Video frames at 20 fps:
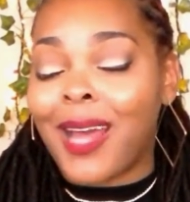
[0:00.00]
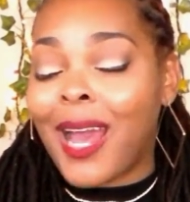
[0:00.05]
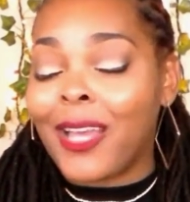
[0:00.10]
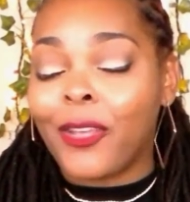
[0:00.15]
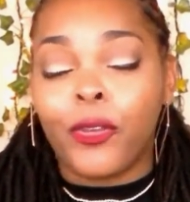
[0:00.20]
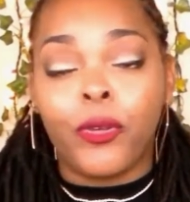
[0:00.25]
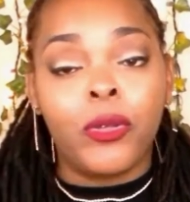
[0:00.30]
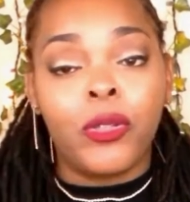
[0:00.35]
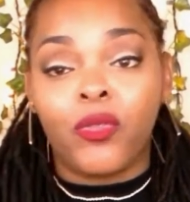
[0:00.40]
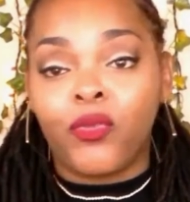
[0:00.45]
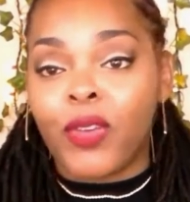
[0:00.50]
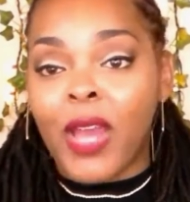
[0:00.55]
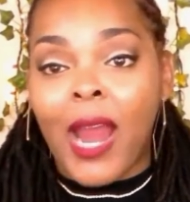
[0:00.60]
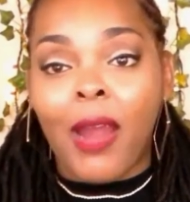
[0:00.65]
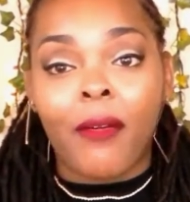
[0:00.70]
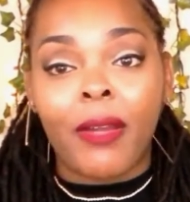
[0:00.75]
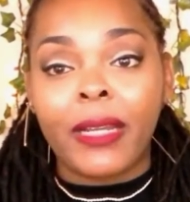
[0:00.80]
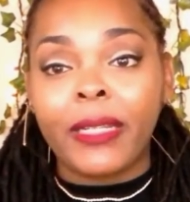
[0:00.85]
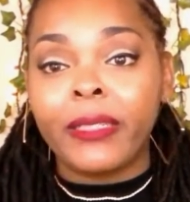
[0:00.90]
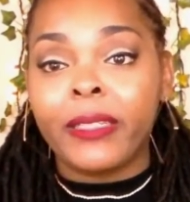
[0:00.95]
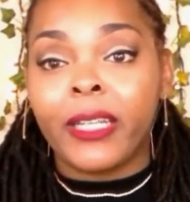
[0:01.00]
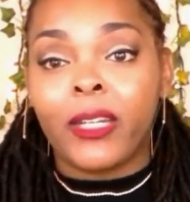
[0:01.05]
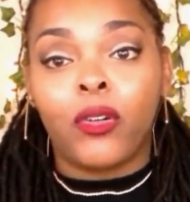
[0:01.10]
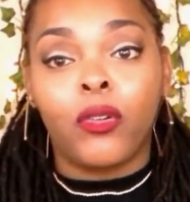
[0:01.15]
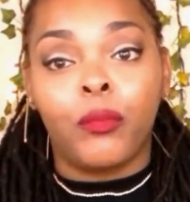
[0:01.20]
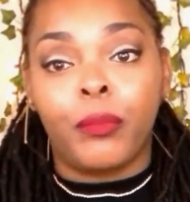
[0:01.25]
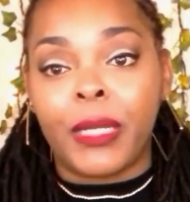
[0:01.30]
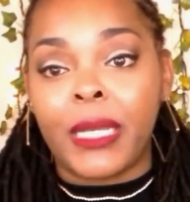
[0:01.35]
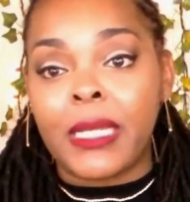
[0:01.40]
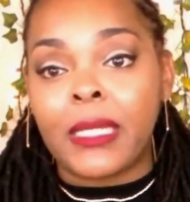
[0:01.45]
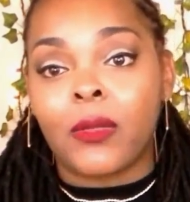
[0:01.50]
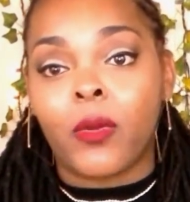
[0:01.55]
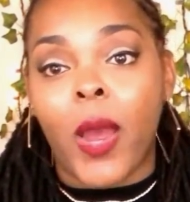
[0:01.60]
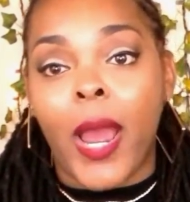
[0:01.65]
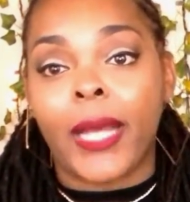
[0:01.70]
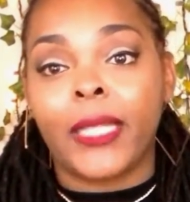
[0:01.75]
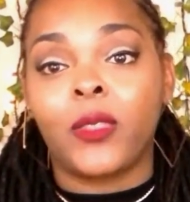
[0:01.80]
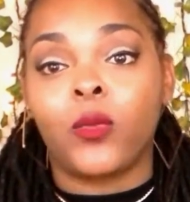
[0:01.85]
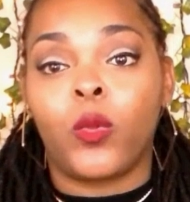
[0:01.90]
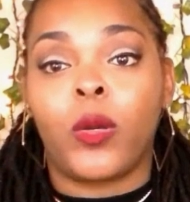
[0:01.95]
I use very little
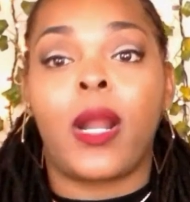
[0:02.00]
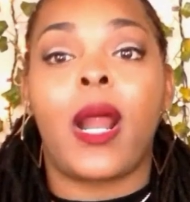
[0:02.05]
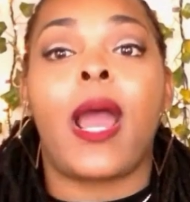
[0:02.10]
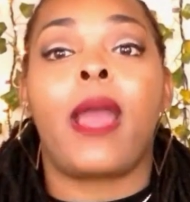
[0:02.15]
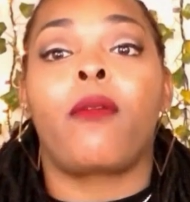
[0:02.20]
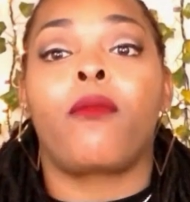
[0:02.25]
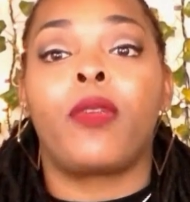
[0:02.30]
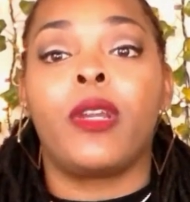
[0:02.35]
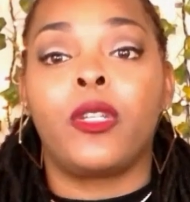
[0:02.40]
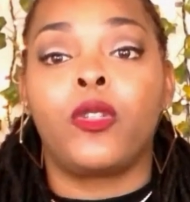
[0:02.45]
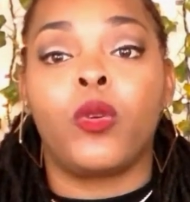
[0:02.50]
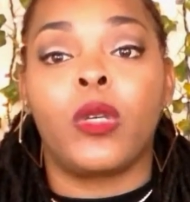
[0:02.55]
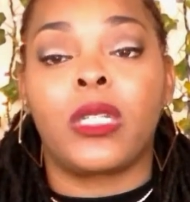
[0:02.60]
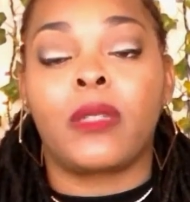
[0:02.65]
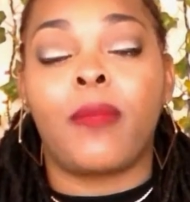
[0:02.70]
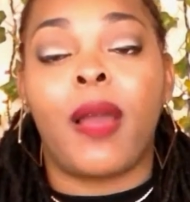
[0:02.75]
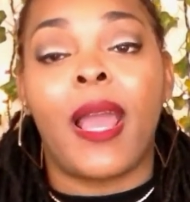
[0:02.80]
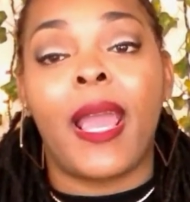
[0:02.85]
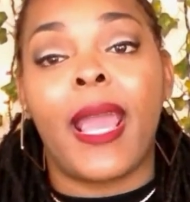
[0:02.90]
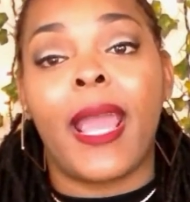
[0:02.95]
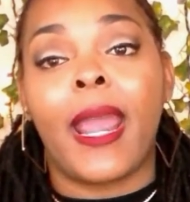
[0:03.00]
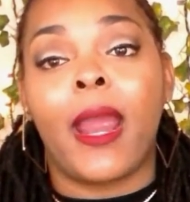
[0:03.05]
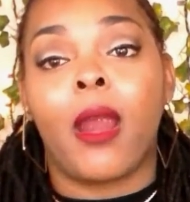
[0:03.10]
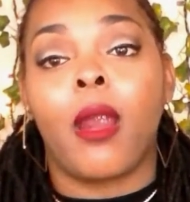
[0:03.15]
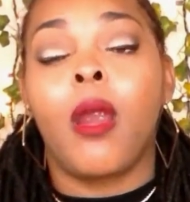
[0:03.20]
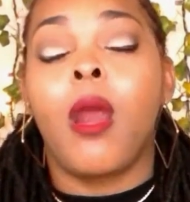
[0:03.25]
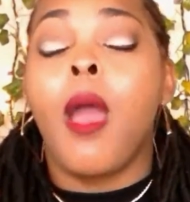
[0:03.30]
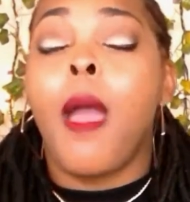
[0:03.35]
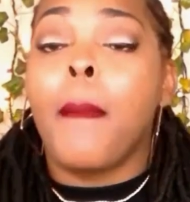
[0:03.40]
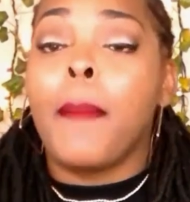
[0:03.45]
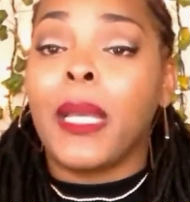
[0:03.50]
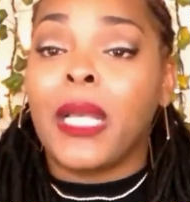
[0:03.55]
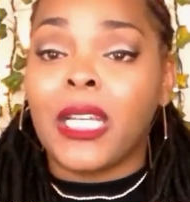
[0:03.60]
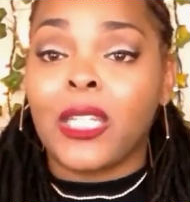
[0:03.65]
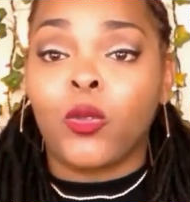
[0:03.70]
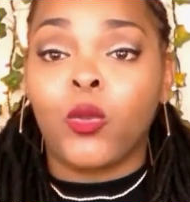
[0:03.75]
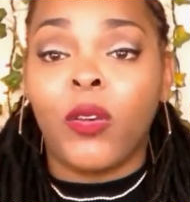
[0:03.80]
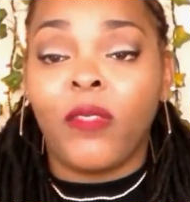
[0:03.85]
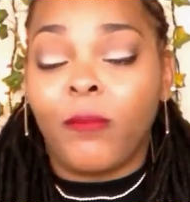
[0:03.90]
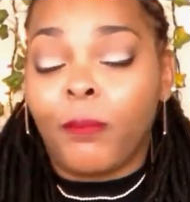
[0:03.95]
beeswax when I retwist my hair
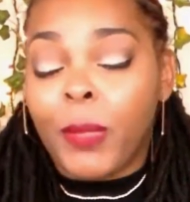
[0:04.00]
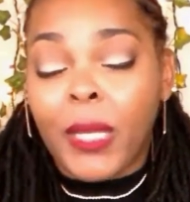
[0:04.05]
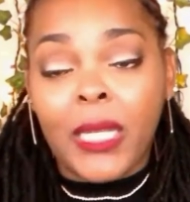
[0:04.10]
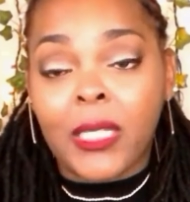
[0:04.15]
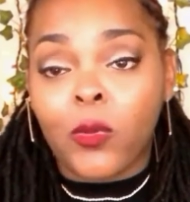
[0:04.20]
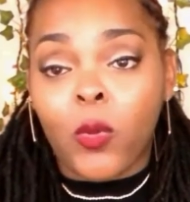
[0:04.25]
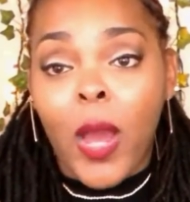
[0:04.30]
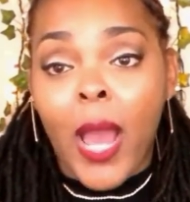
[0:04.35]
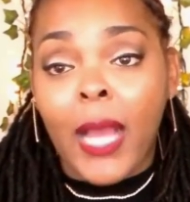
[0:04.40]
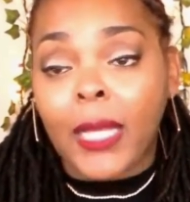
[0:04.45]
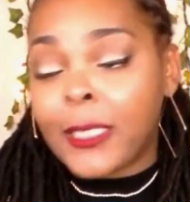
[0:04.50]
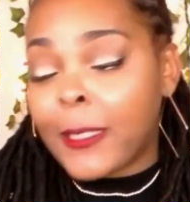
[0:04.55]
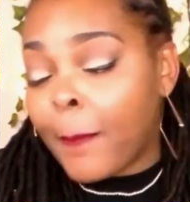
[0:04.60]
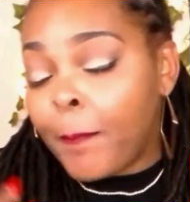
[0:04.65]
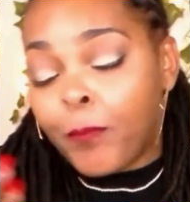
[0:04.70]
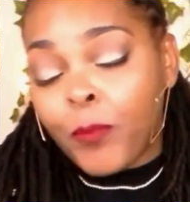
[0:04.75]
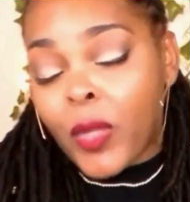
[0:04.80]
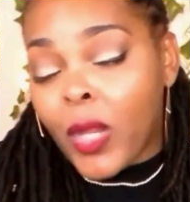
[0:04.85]
because with beeswax,